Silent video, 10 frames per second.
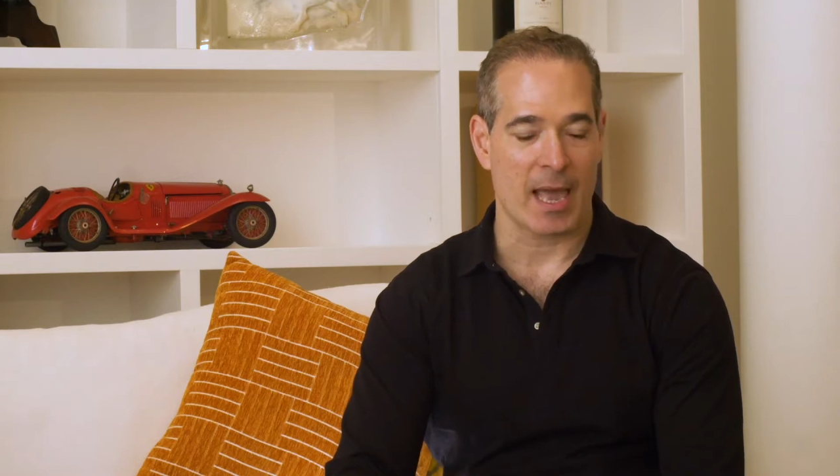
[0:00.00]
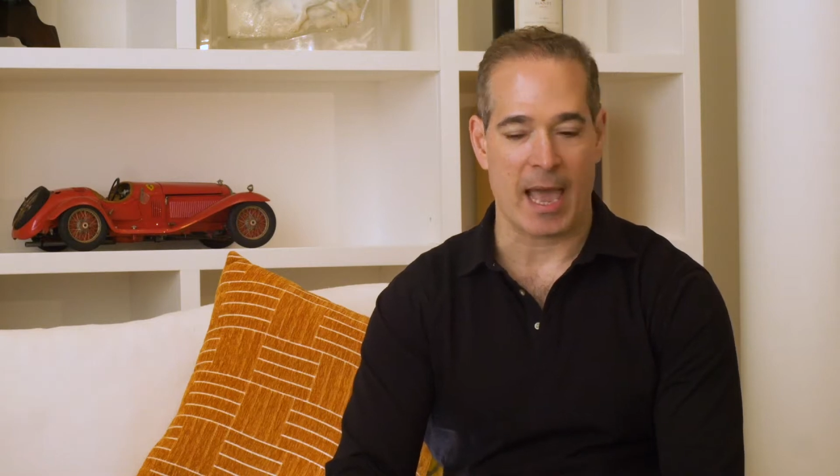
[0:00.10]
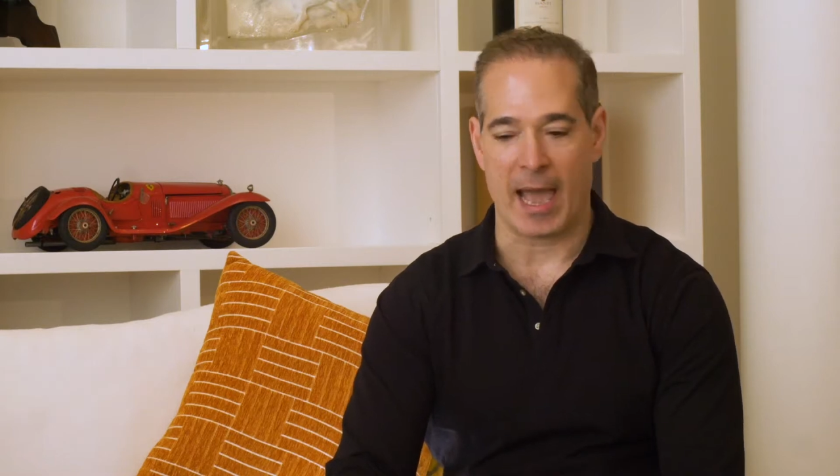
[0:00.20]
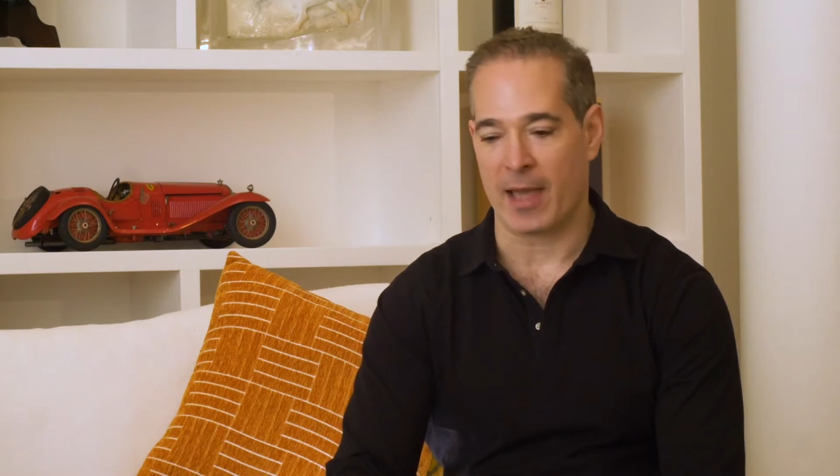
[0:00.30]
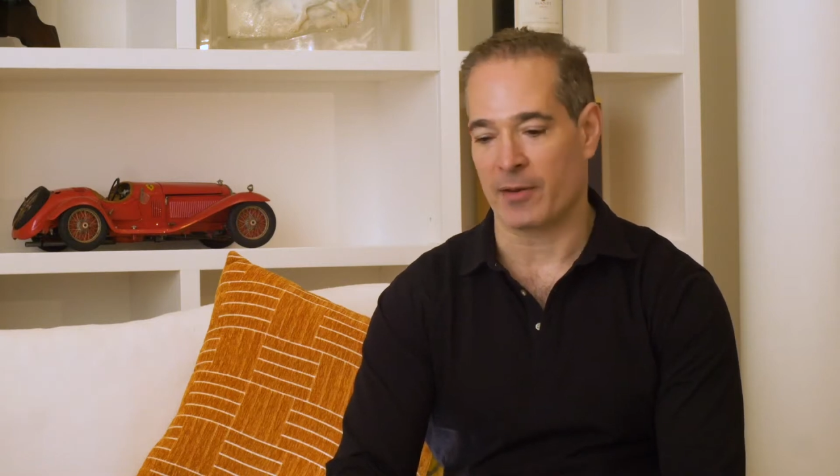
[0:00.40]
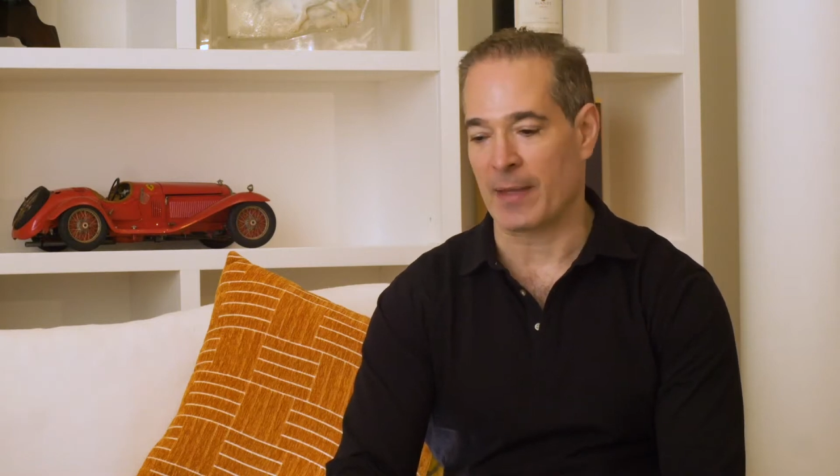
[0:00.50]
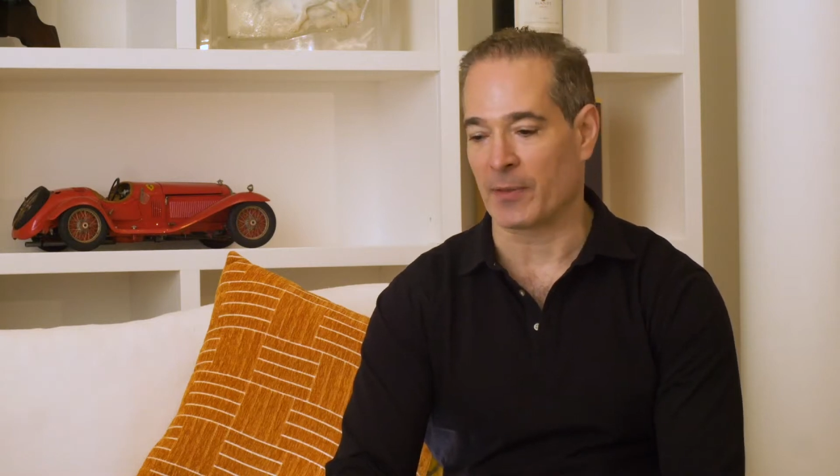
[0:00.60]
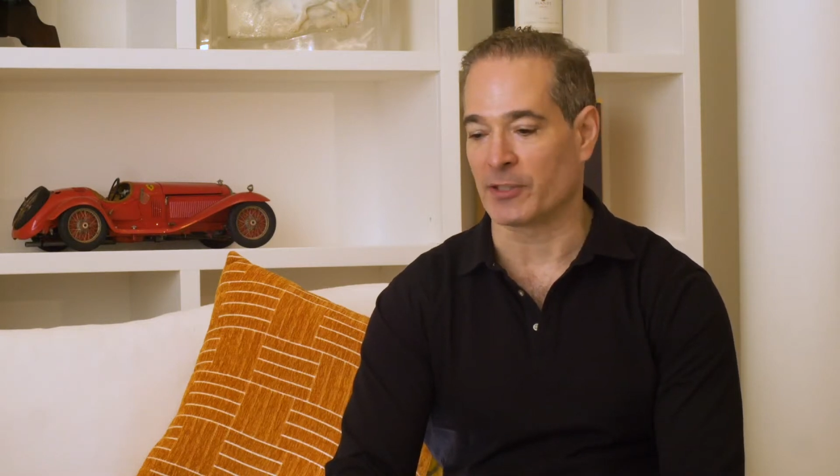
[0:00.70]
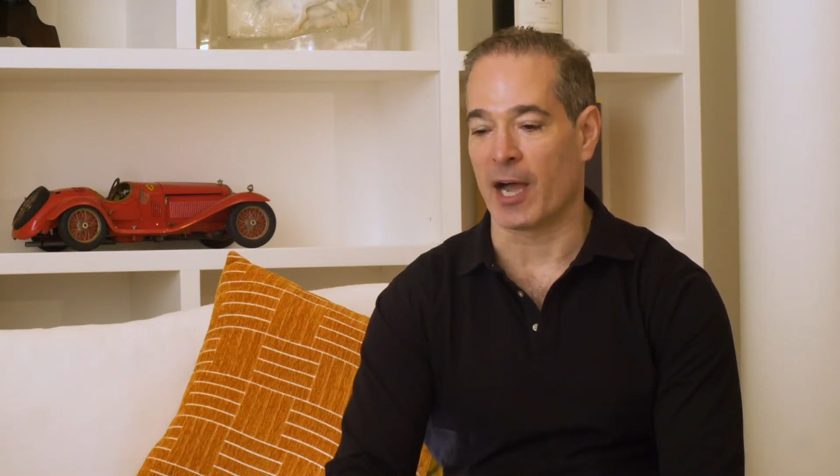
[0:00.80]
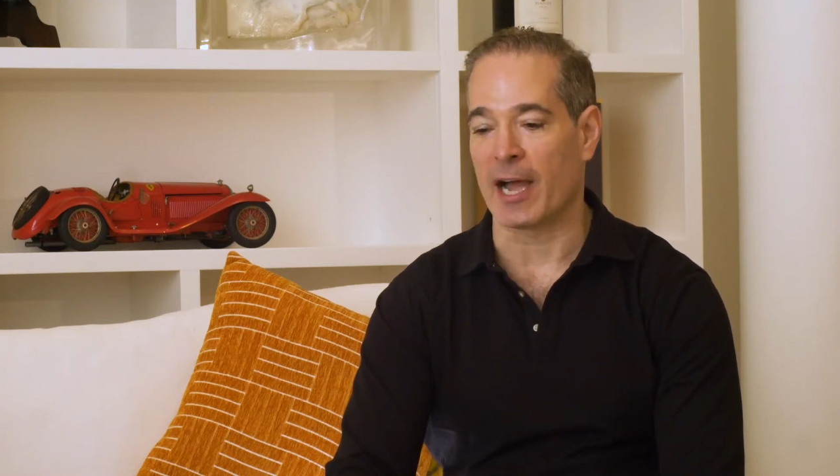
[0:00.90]
And at the
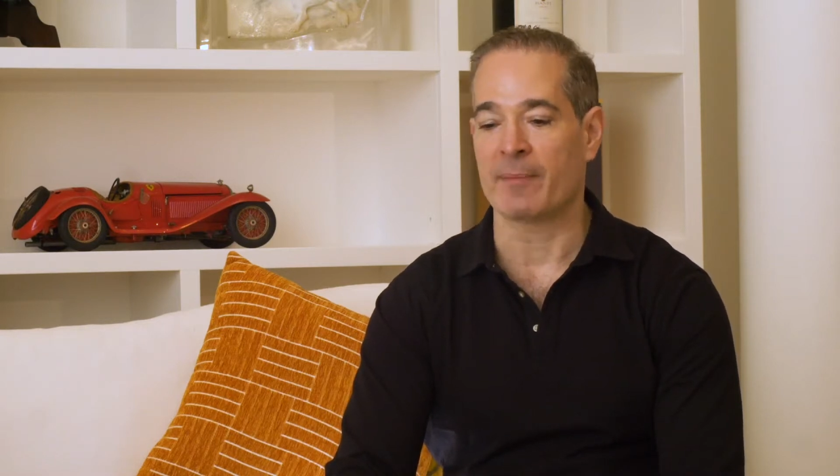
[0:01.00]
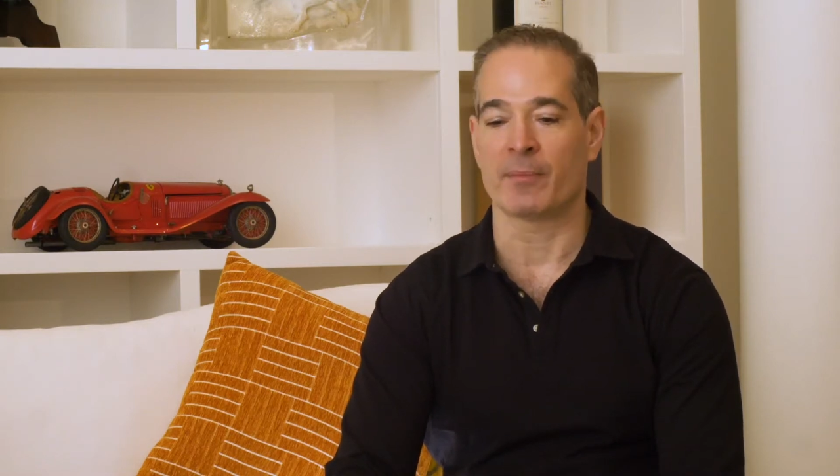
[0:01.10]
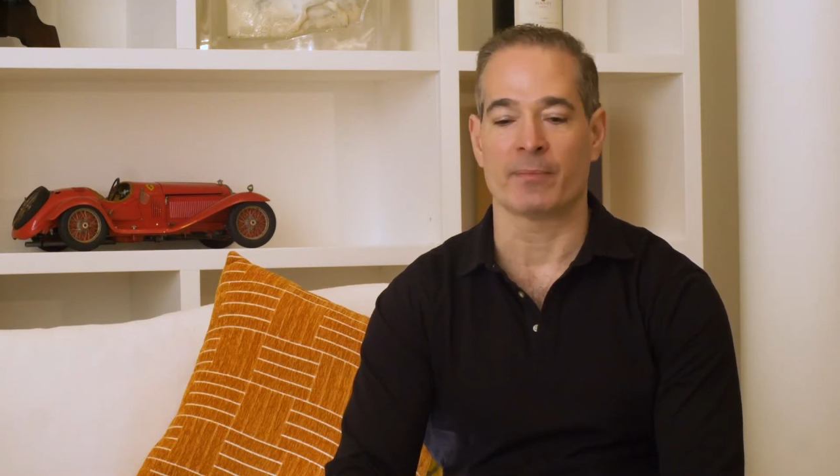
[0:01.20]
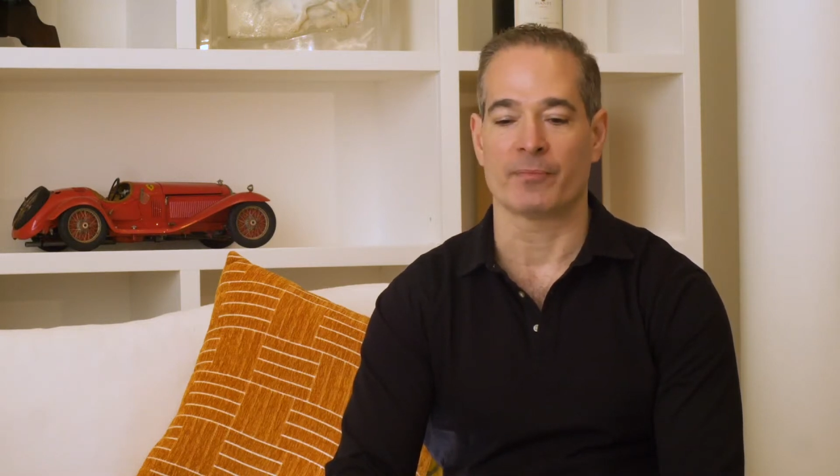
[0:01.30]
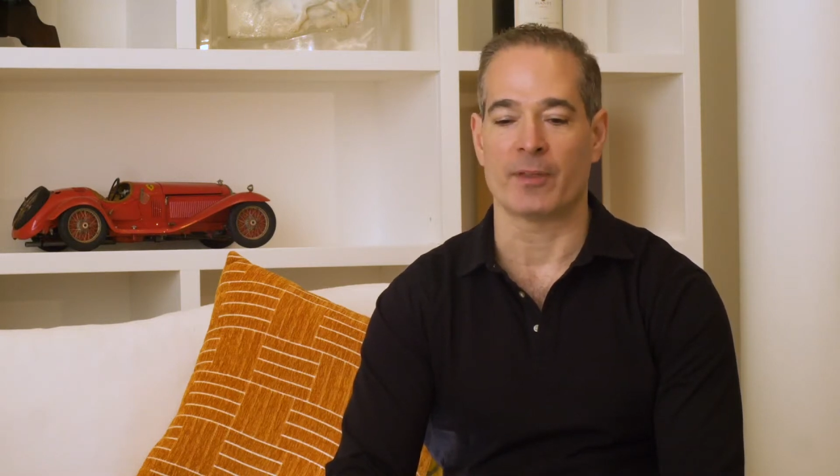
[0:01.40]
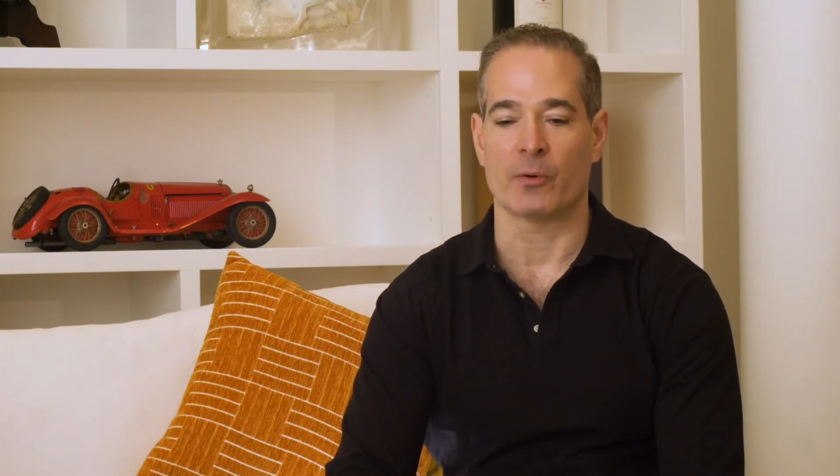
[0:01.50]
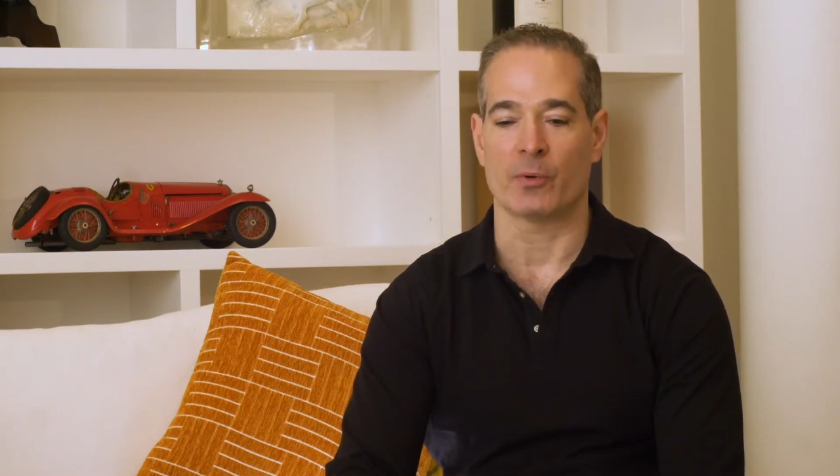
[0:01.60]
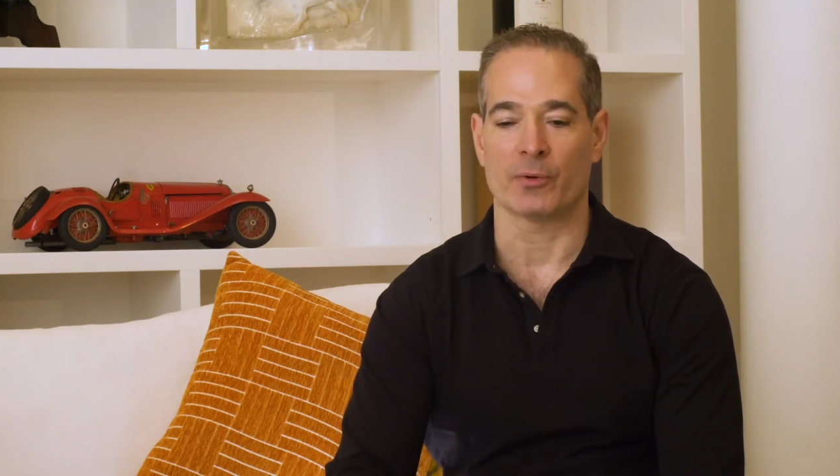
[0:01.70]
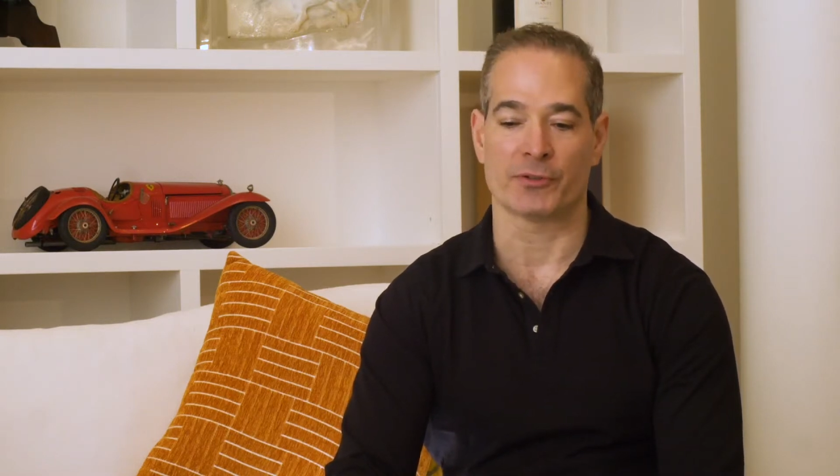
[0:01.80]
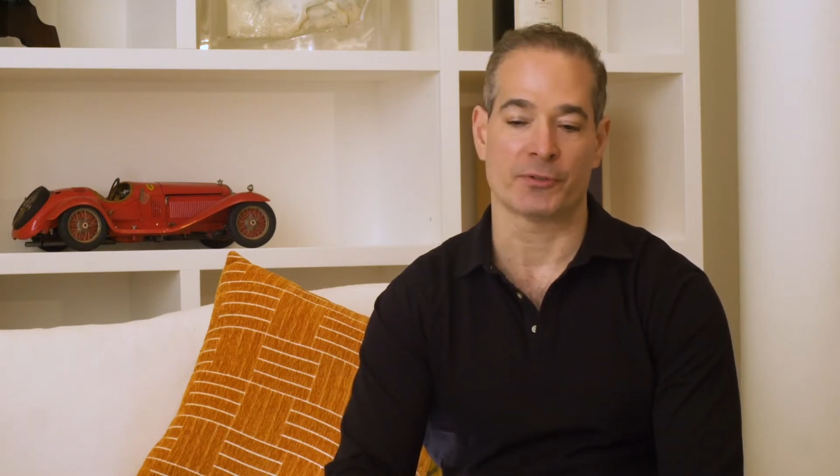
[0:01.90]
time, there
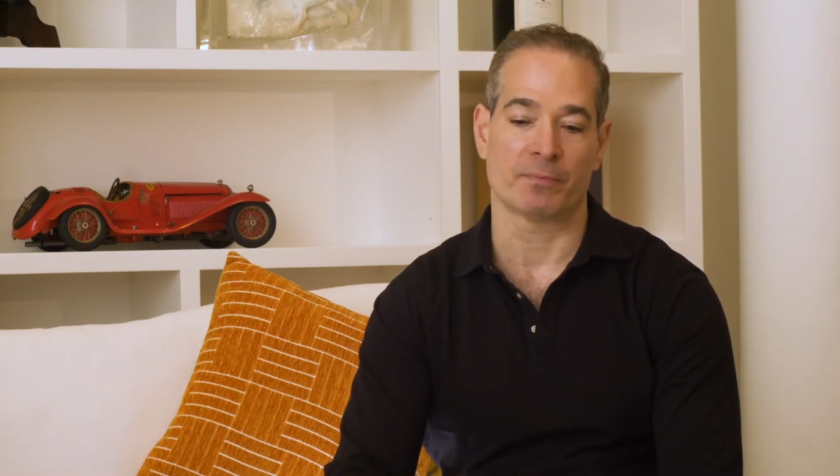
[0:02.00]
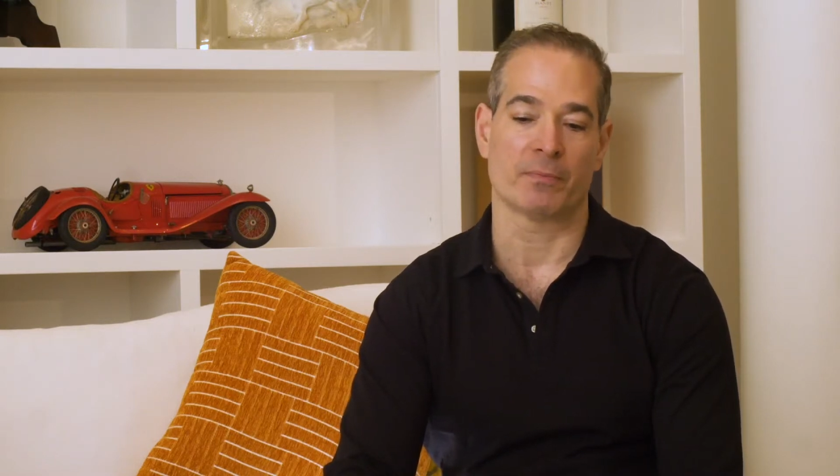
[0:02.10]
was